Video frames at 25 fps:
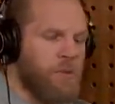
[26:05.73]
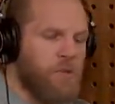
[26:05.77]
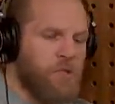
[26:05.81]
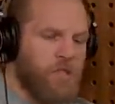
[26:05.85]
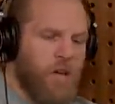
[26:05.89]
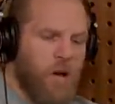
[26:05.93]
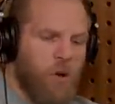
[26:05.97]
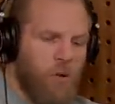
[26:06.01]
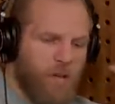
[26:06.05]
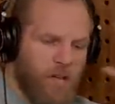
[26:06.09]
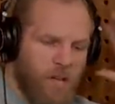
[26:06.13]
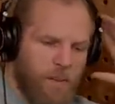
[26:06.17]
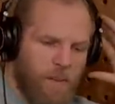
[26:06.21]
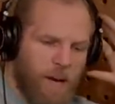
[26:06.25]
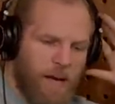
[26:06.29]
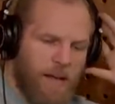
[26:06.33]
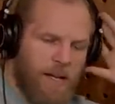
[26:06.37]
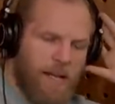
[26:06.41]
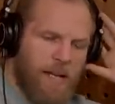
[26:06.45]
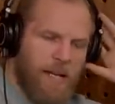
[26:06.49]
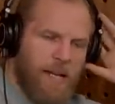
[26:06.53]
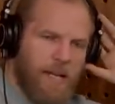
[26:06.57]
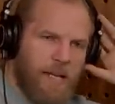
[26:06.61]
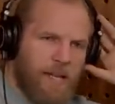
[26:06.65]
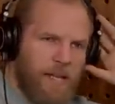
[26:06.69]
We were joking
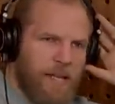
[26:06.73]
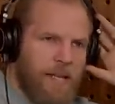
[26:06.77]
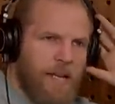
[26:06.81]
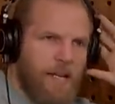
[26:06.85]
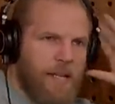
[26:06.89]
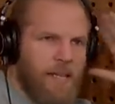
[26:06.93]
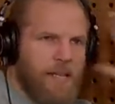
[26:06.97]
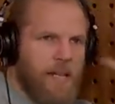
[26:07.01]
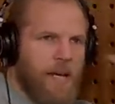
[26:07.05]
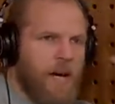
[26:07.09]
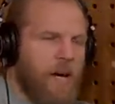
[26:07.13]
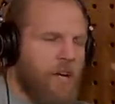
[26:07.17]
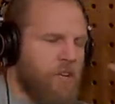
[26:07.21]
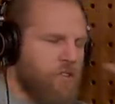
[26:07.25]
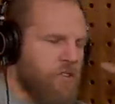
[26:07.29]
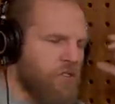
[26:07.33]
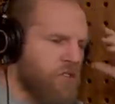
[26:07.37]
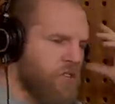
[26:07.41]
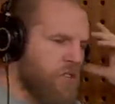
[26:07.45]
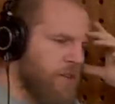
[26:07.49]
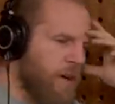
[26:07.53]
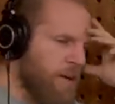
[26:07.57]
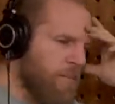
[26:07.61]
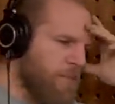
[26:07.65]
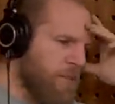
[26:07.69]
about the, the, the one hundred
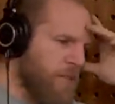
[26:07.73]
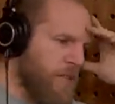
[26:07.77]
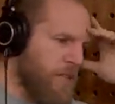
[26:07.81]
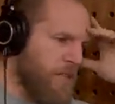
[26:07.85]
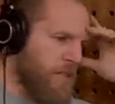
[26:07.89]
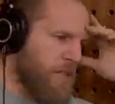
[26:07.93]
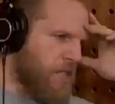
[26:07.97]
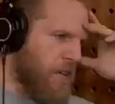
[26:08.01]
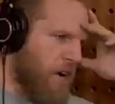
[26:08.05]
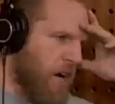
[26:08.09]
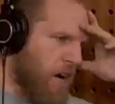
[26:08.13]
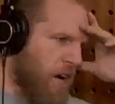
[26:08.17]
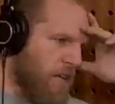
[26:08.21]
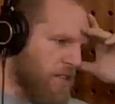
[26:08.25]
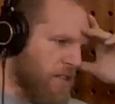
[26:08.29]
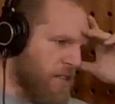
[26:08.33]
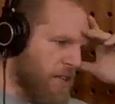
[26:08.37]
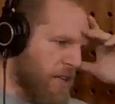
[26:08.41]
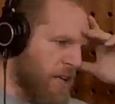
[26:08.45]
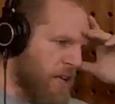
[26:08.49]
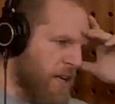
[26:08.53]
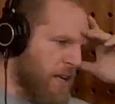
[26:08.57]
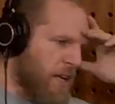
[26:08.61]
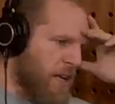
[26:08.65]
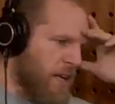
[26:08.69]
scrums at the start.
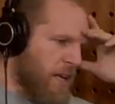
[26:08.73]
And,